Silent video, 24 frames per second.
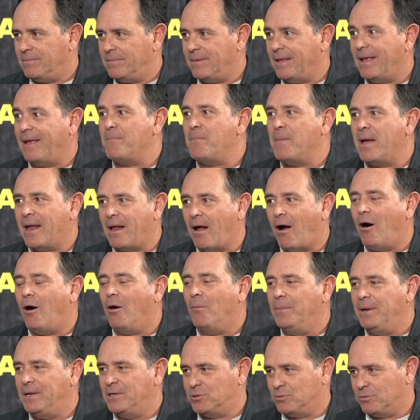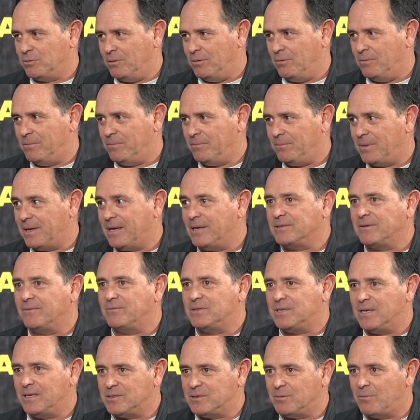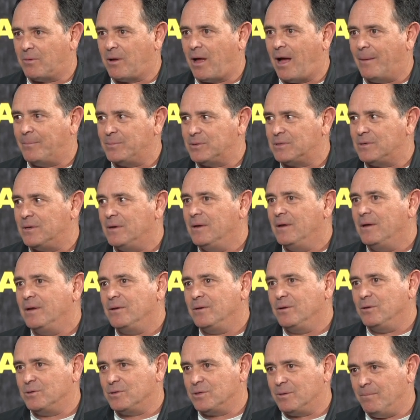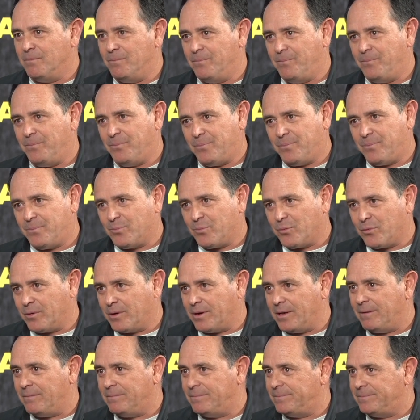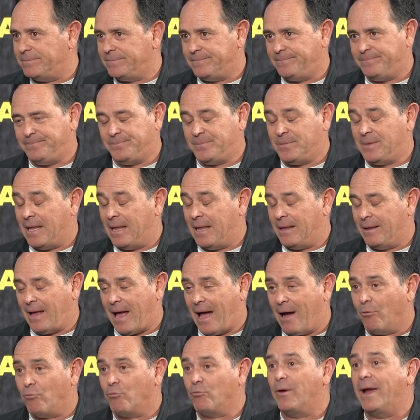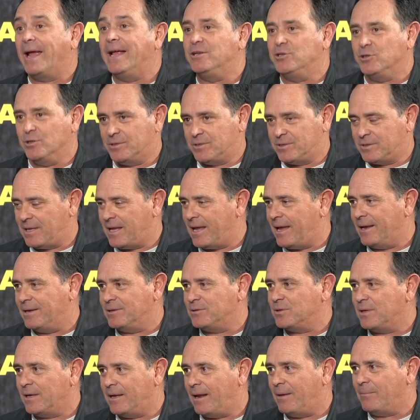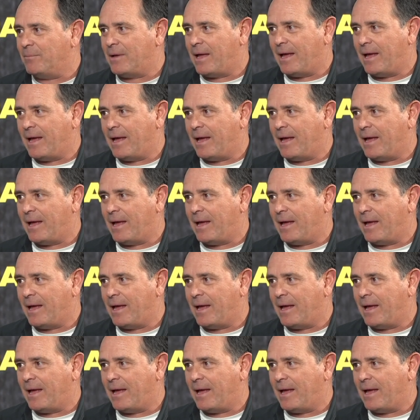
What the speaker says: They may all be true because I've seen some cops do some pretty outrageous things that I'm